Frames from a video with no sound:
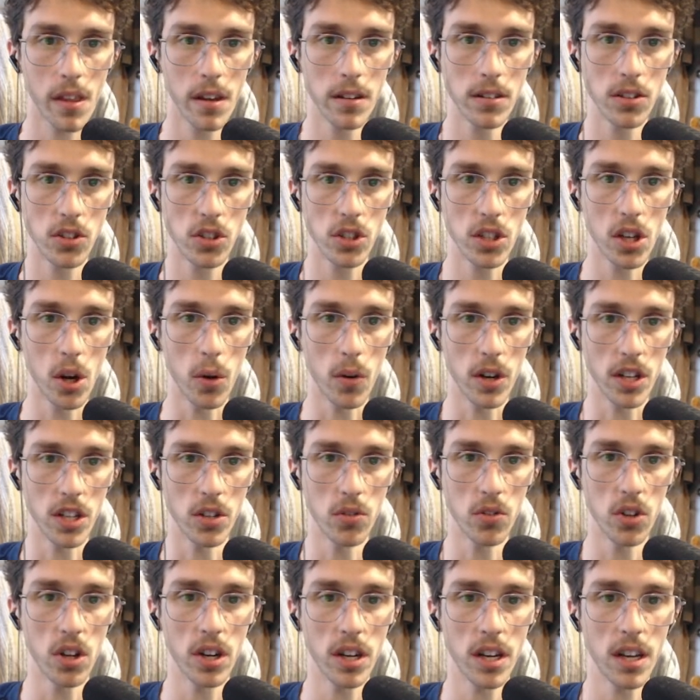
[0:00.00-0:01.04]
So are you
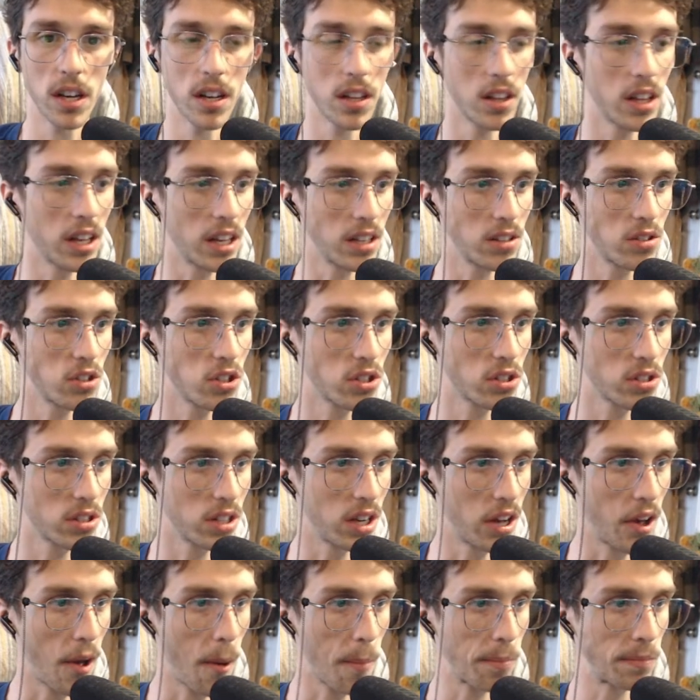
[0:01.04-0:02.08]
looking like just
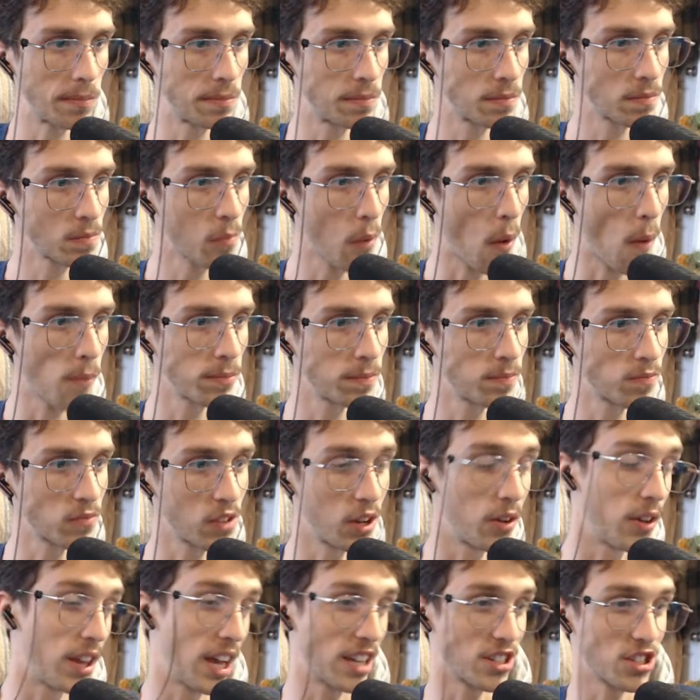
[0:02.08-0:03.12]
oh,
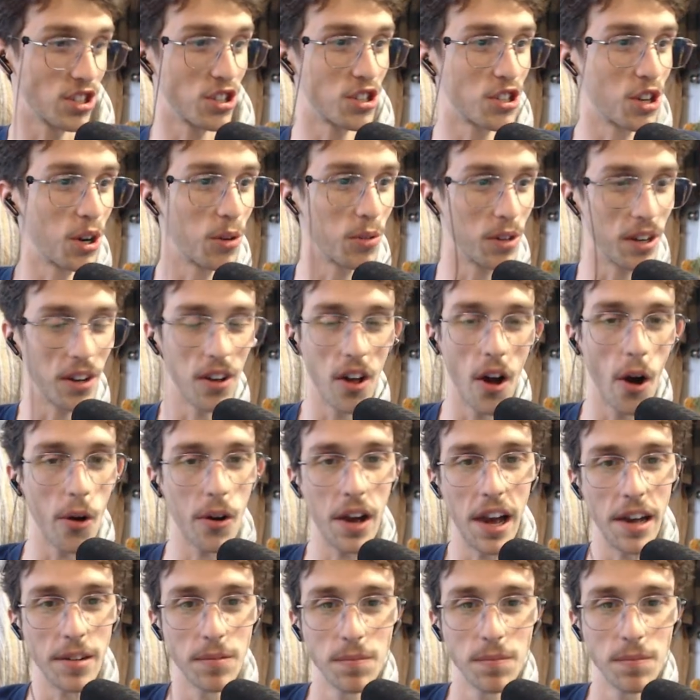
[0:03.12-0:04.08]
that's a show reel. Okay.